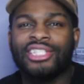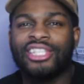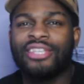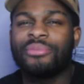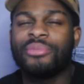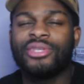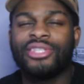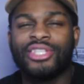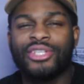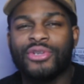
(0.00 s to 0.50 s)

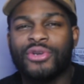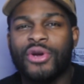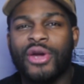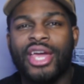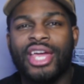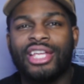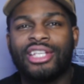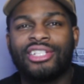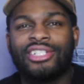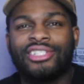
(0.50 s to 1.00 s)
CP0
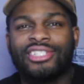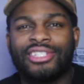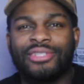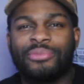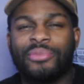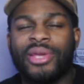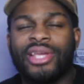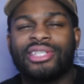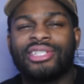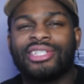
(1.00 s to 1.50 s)
agents and
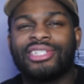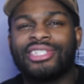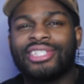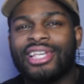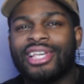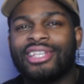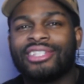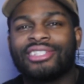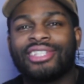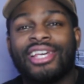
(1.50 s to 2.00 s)
basically
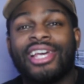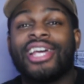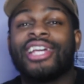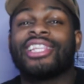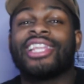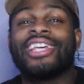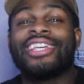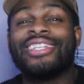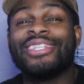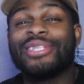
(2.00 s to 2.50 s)
says
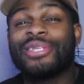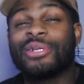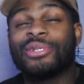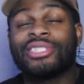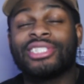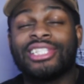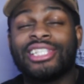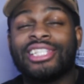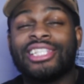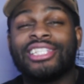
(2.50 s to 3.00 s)
that he's going to
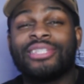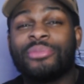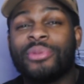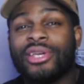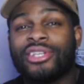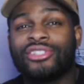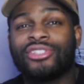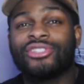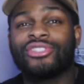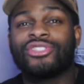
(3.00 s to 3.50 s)
send these
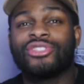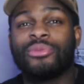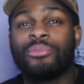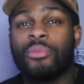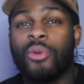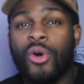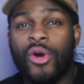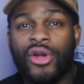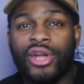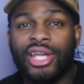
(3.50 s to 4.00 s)
pictures to
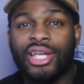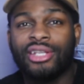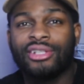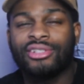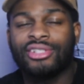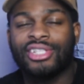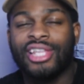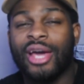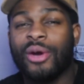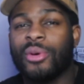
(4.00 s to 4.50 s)

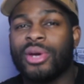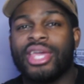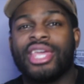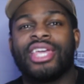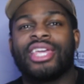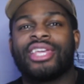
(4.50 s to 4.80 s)
Morgans. That way he